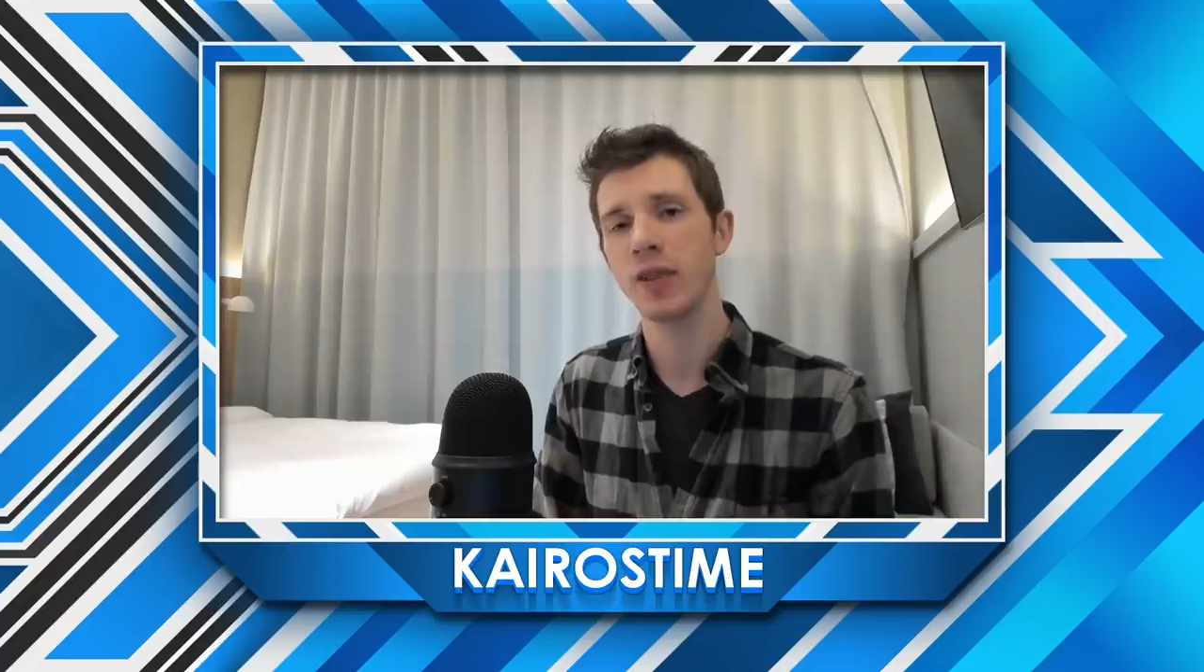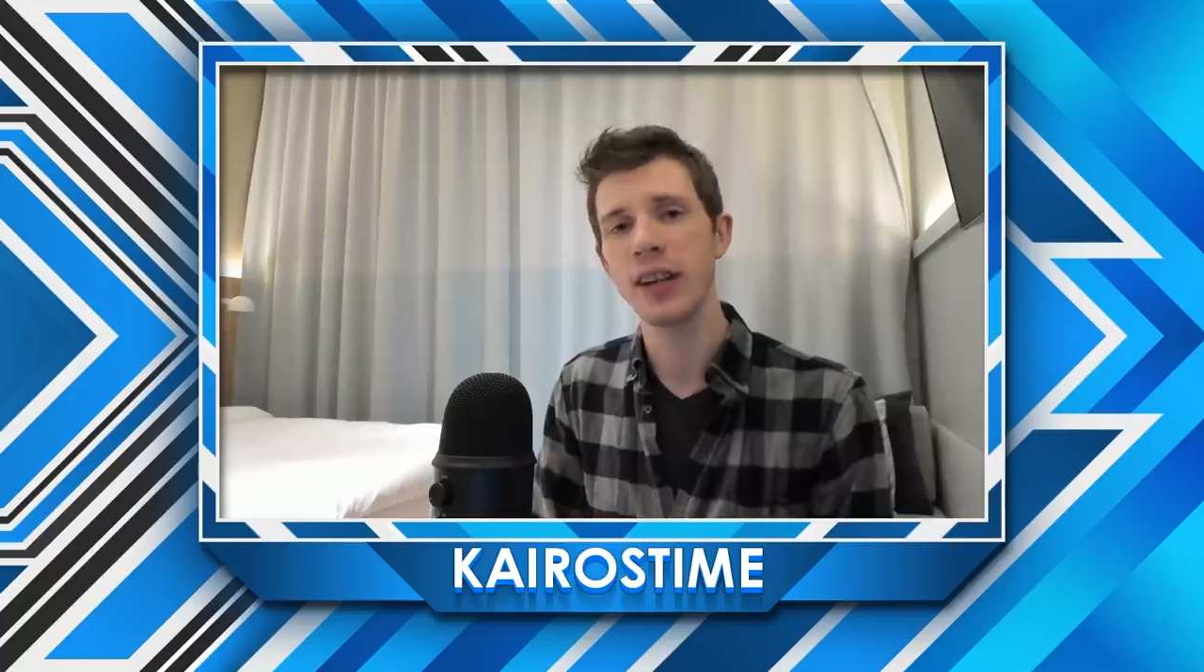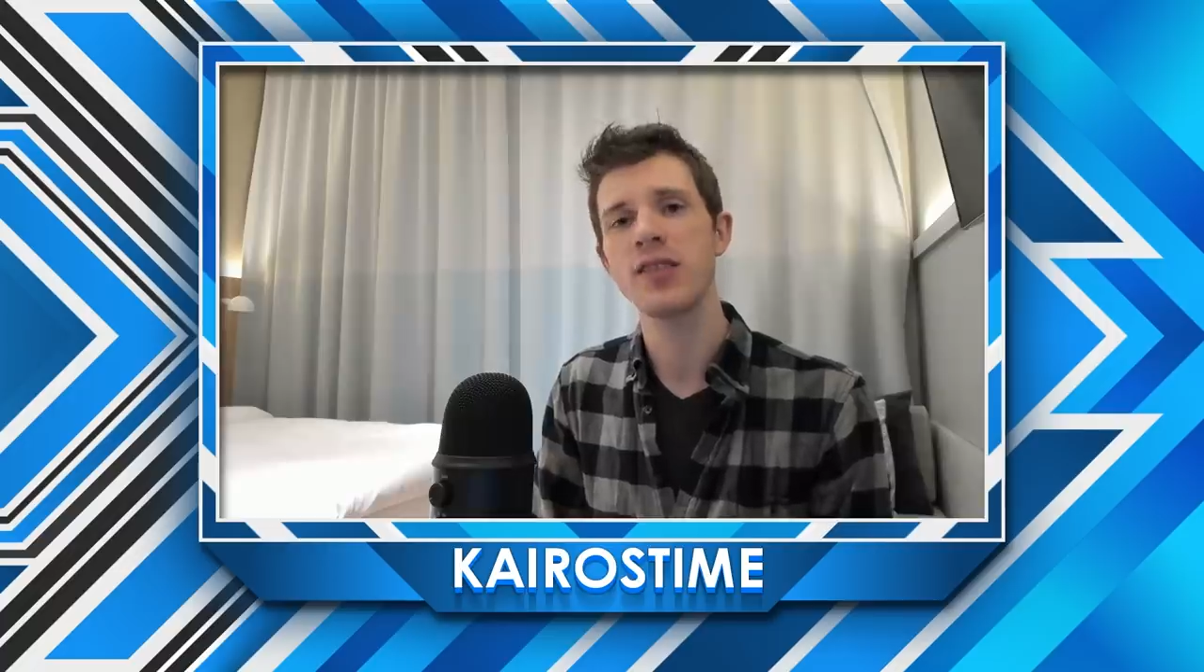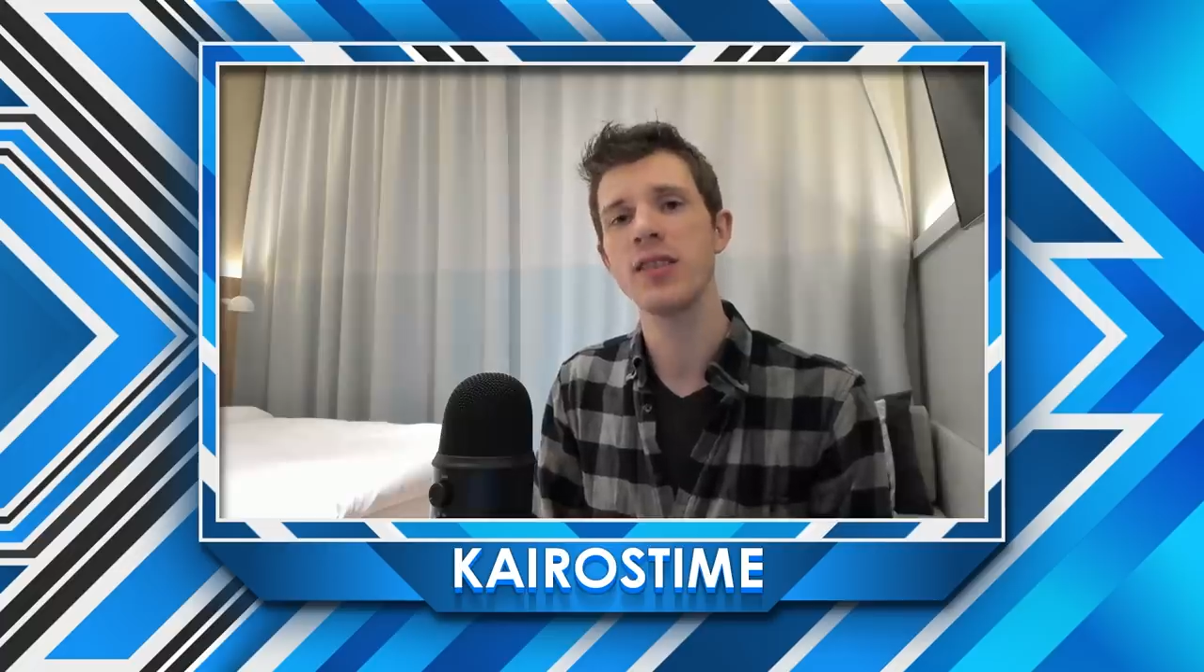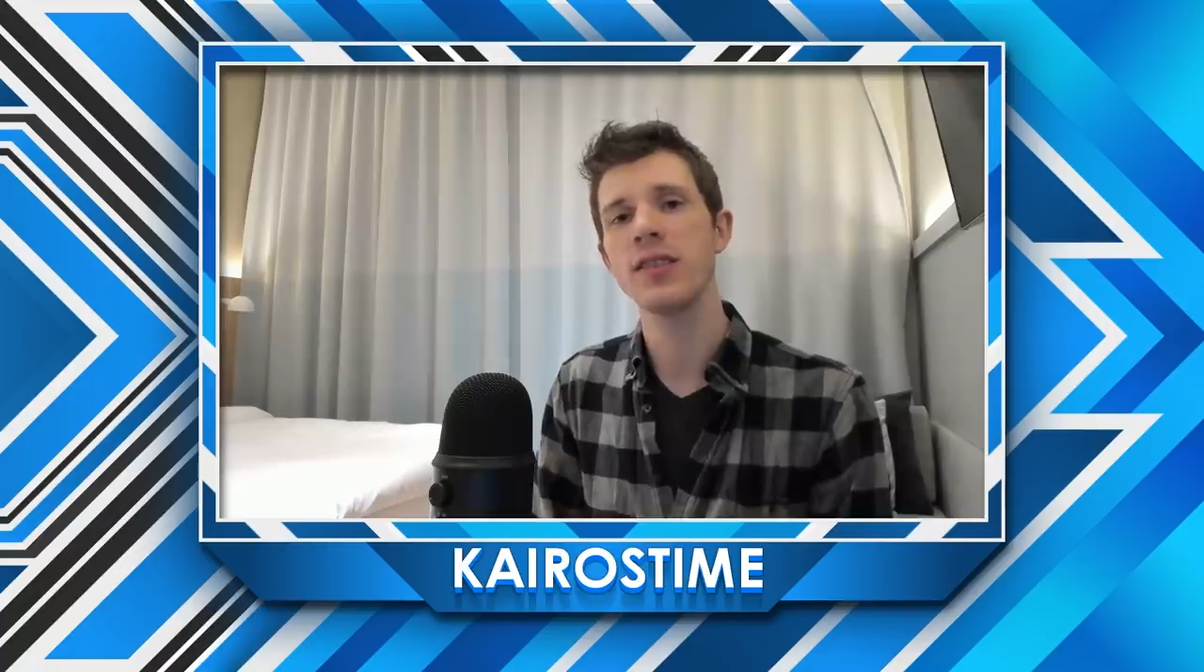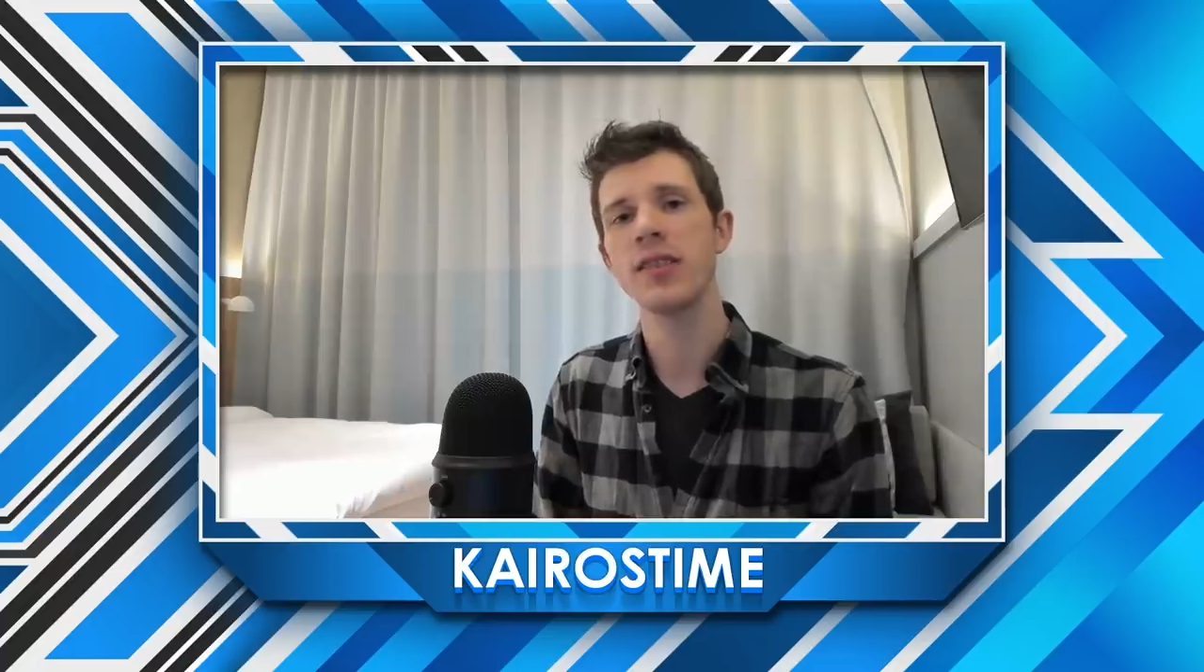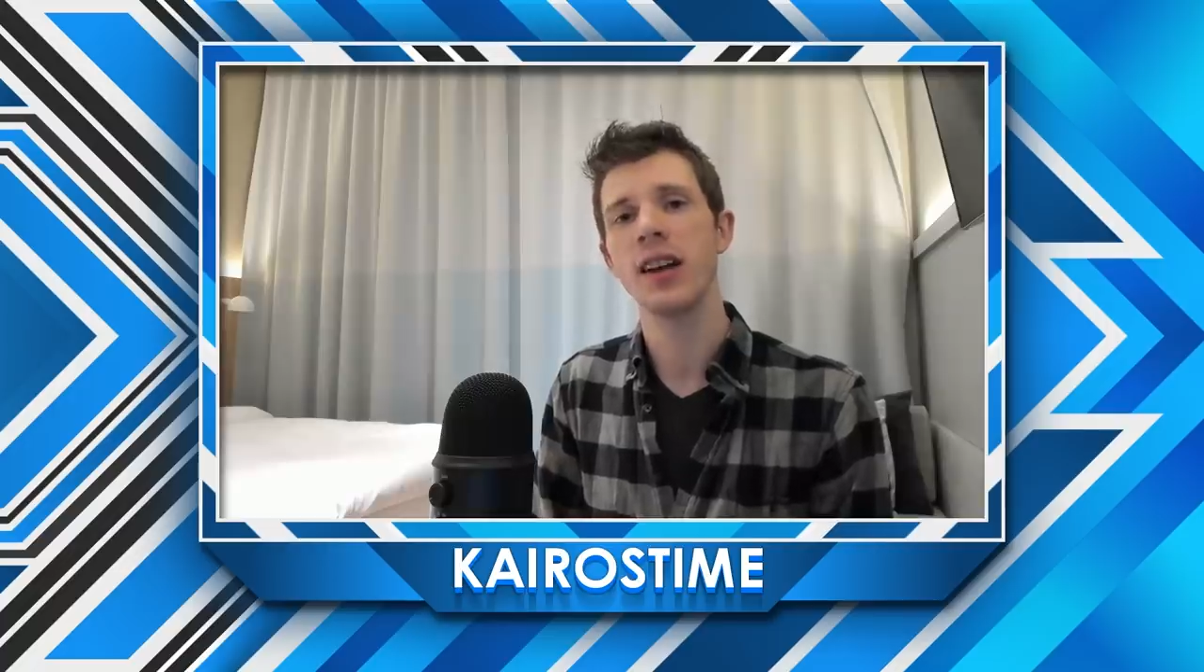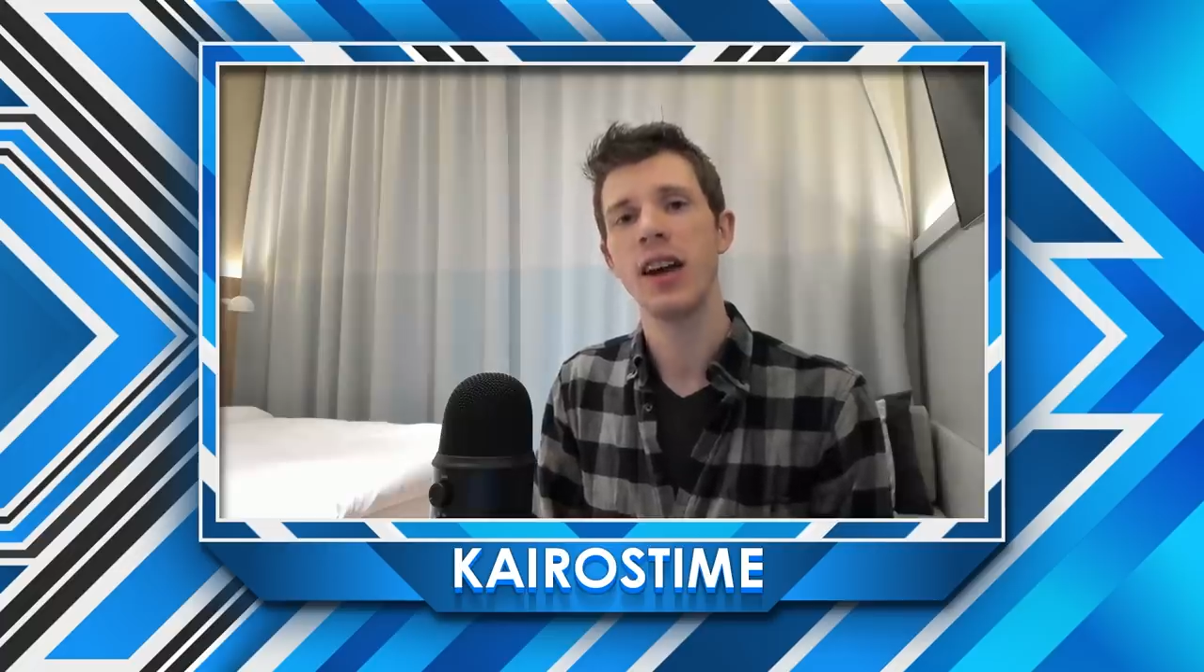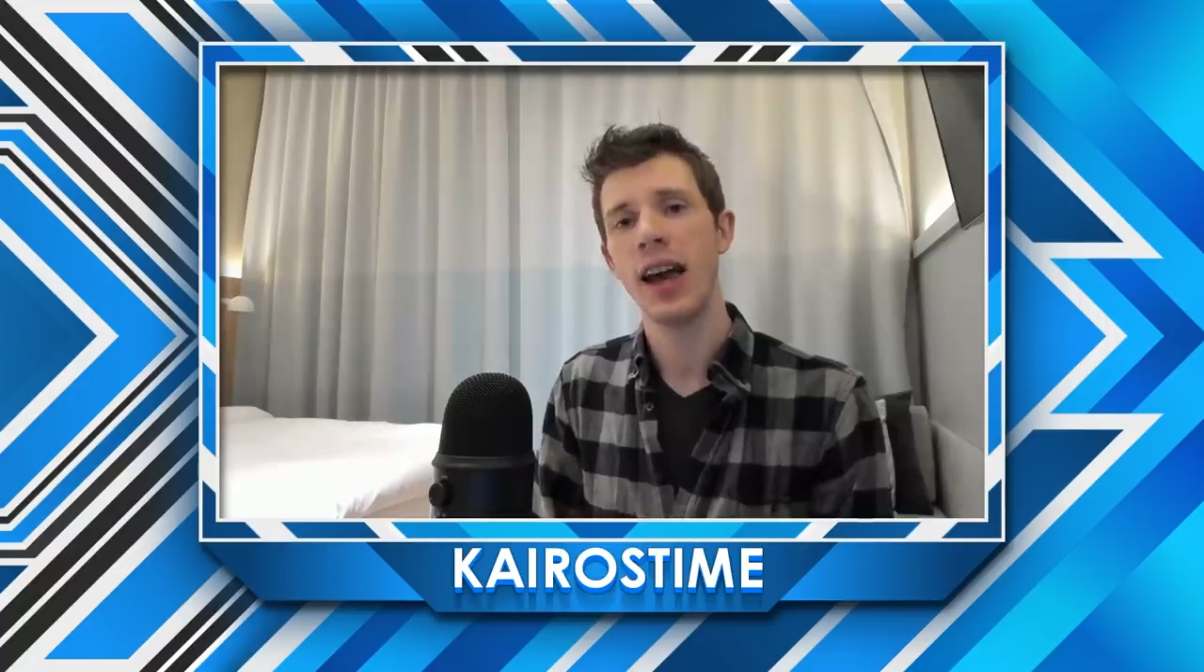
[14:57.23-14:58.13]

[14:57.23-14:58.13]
pledges